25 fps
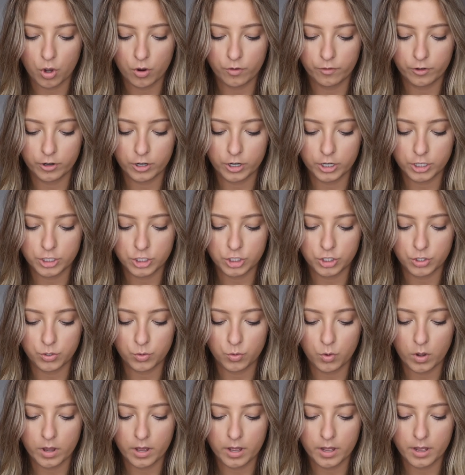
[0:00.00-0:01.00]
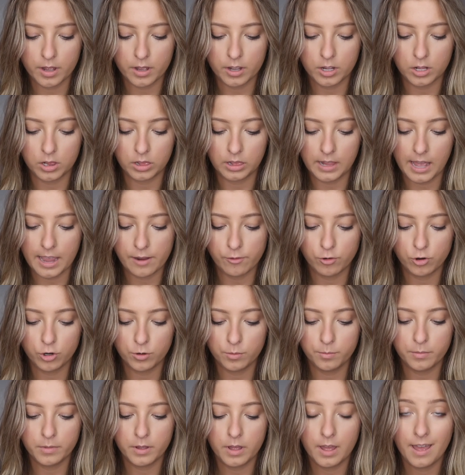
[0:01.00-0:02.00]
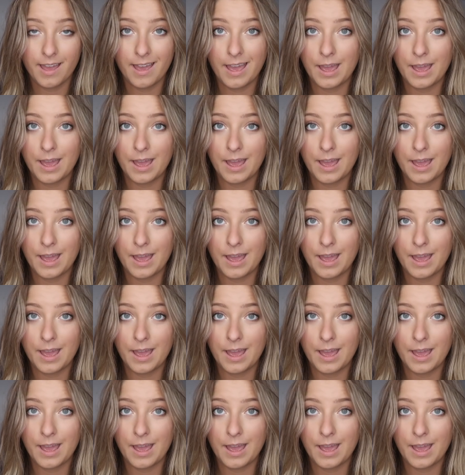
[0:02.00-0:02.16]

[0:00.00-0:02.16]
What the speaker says: over to Lightroom,